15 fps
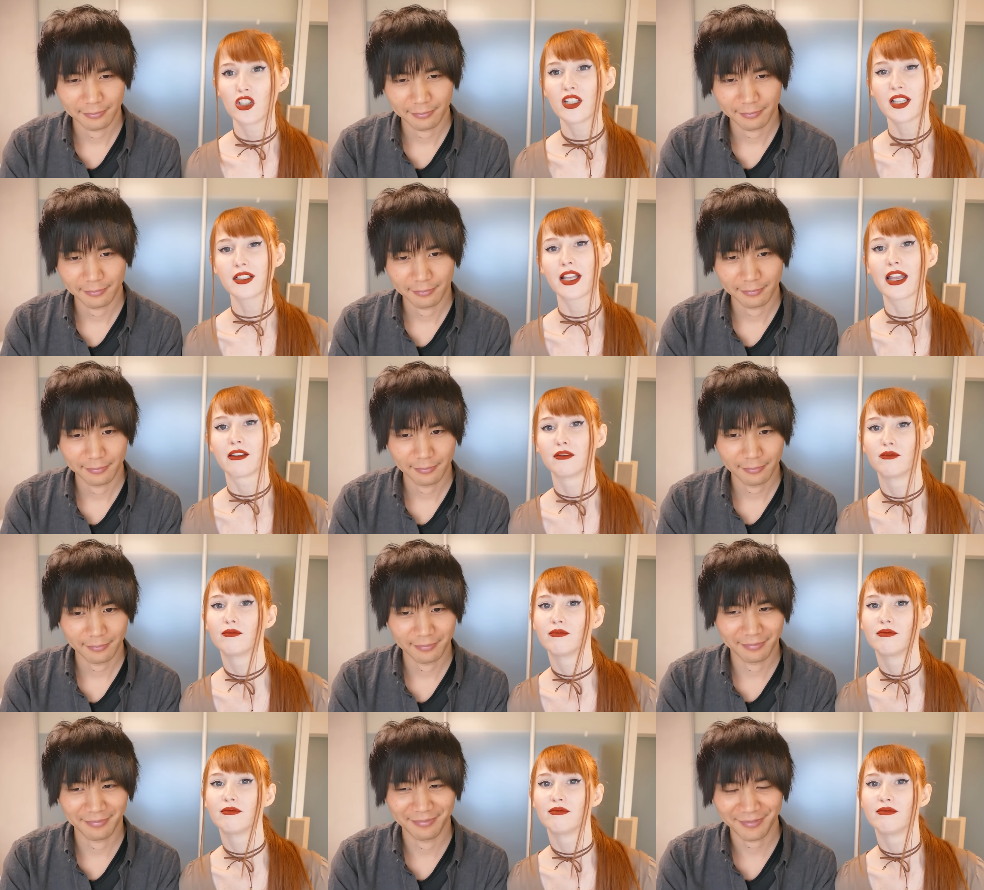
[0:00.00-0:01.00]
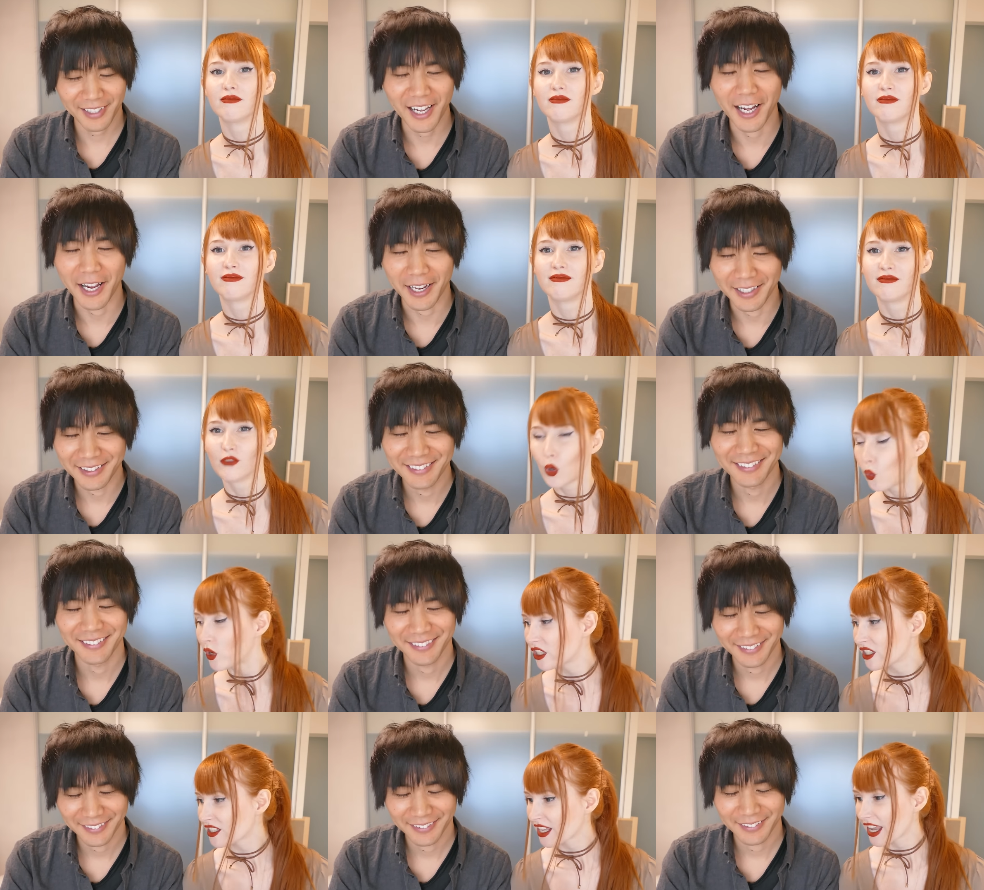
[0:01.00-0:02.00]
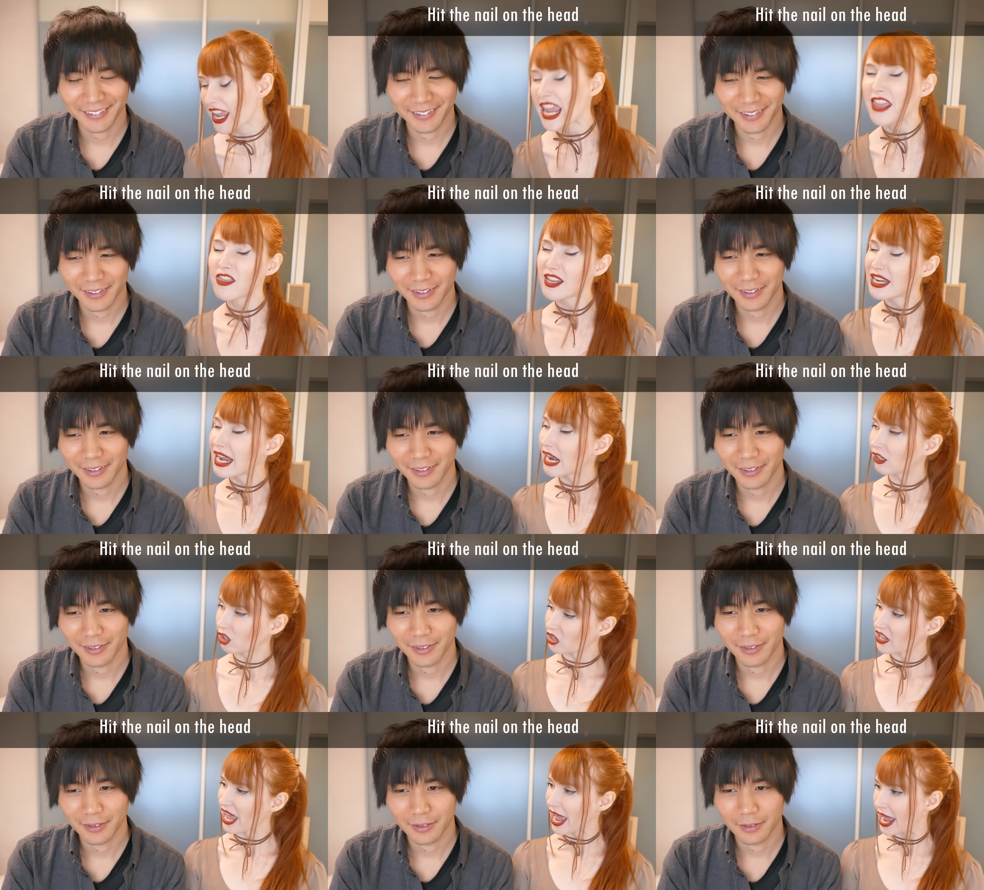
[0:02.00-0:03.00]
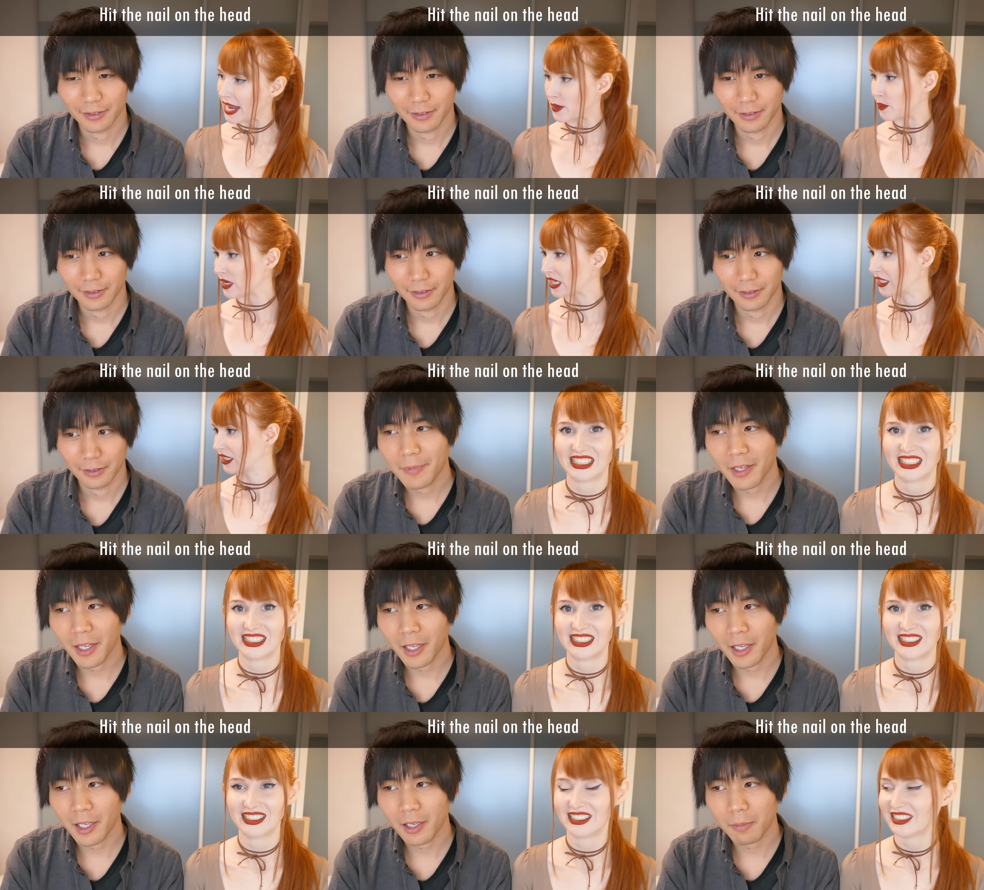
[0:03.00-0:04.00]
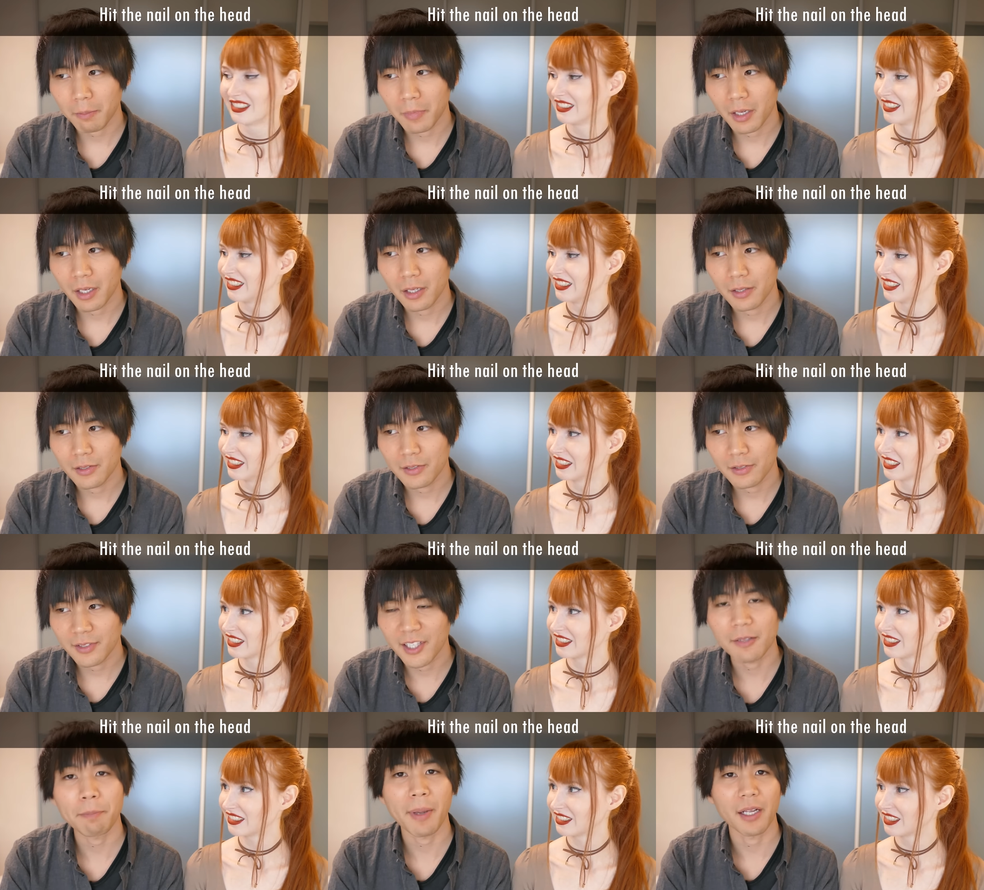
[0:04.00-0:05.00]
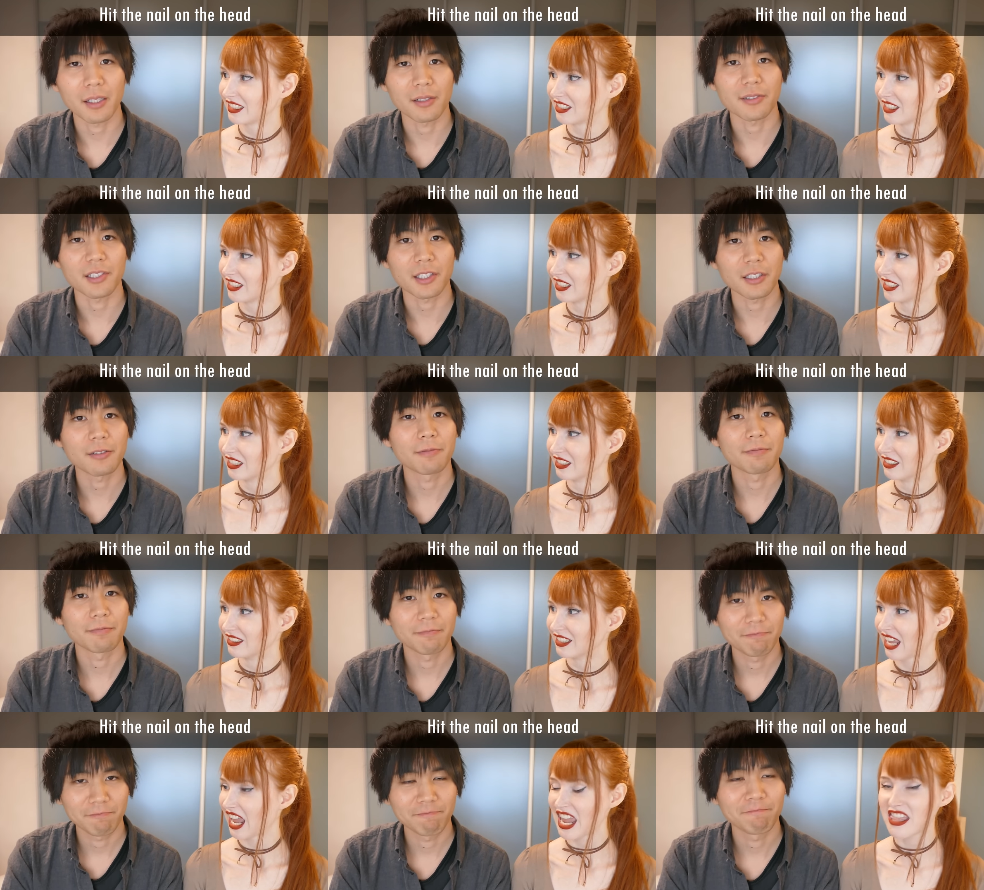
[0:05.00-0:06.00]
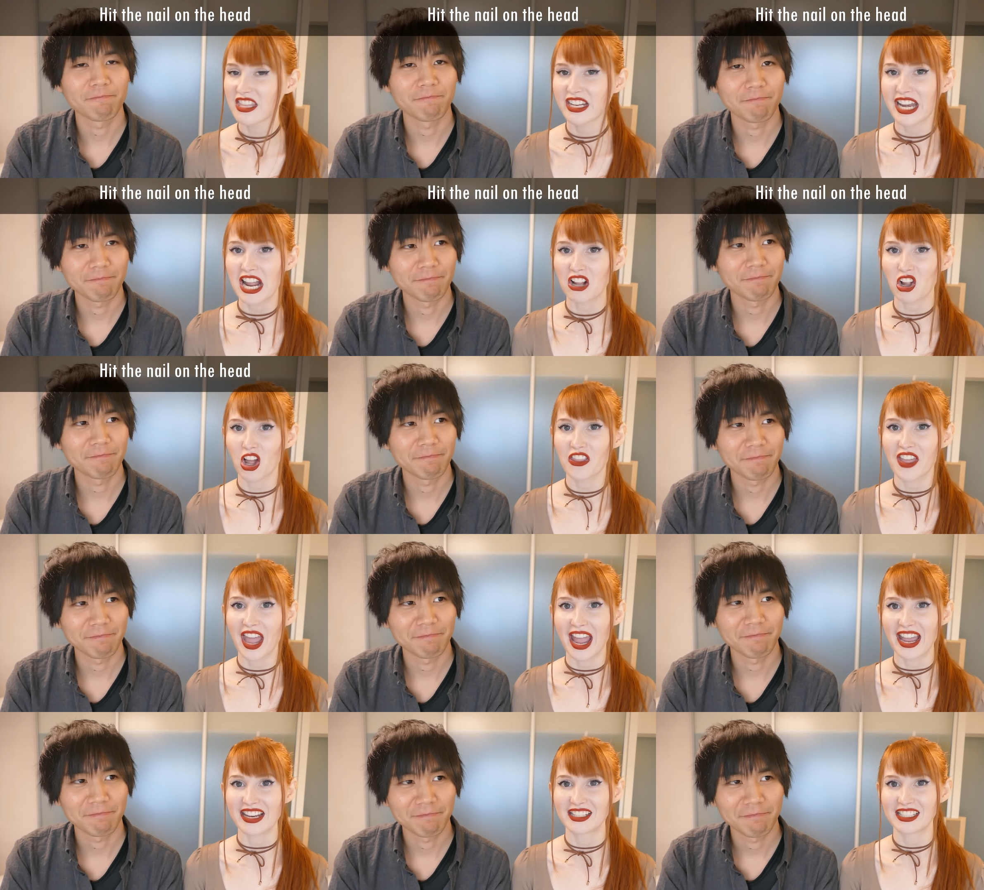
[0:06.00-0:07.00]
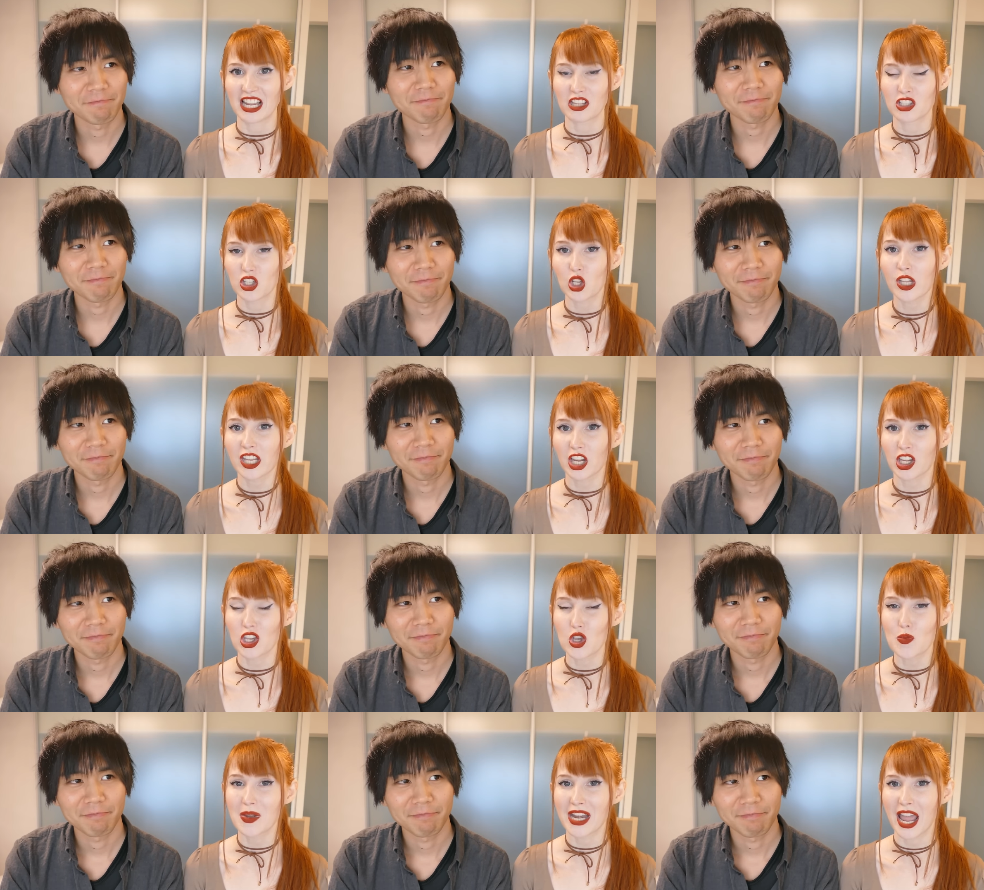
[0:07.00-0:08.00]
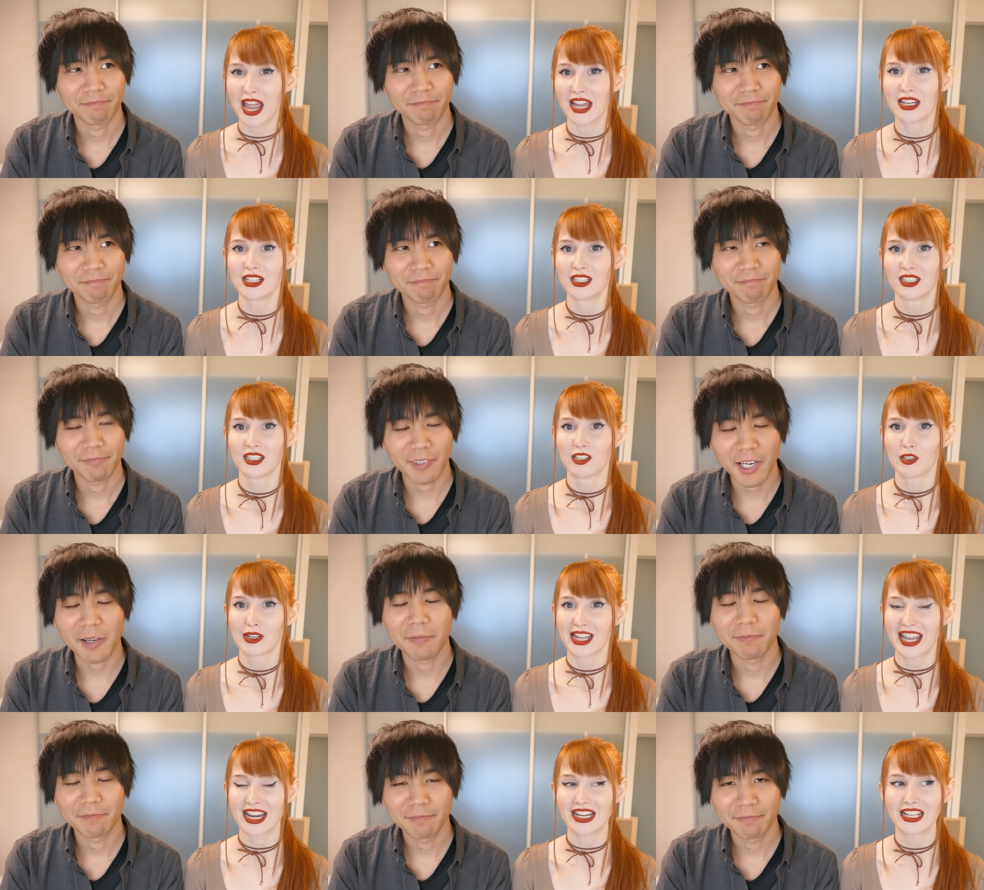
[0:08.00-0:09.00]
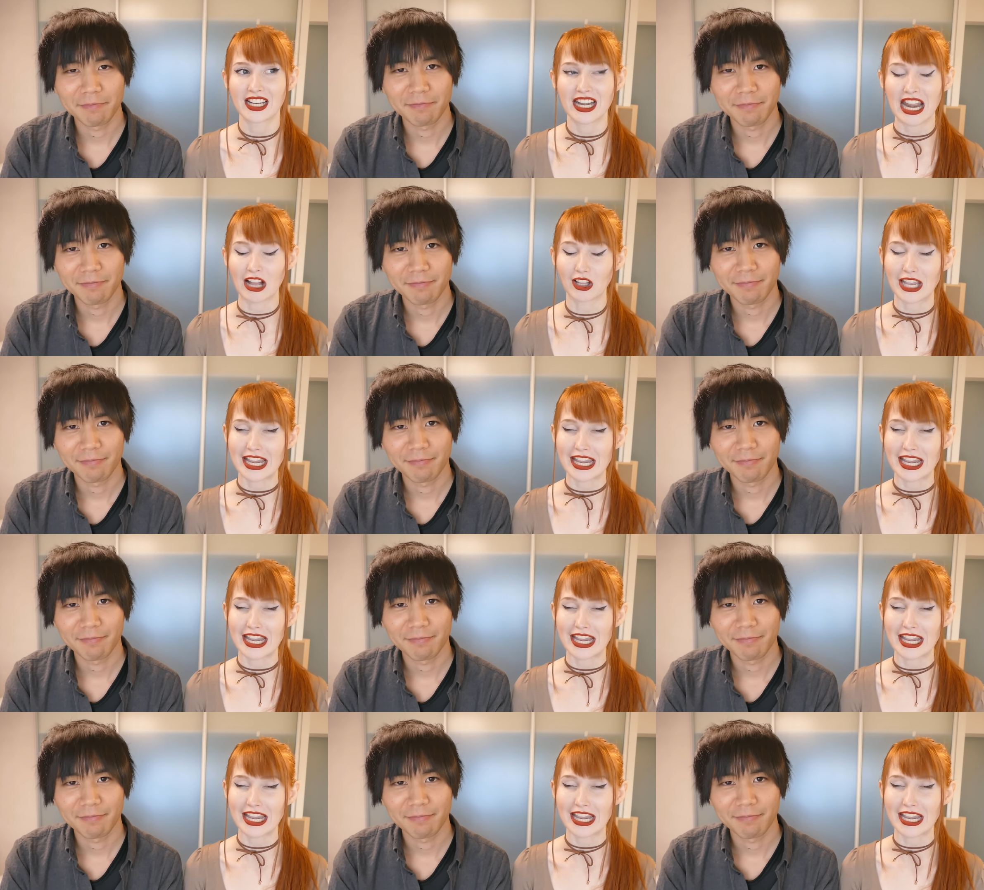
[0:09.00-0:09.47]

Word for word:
Speaker 1: Jun Sensei. Hi. What does hit the nail on the head mean?
Speaker 2: It means death penalty.
Speaker 1: Hit the nail on the head. That's so like a human head. Yeah. Hitting a nail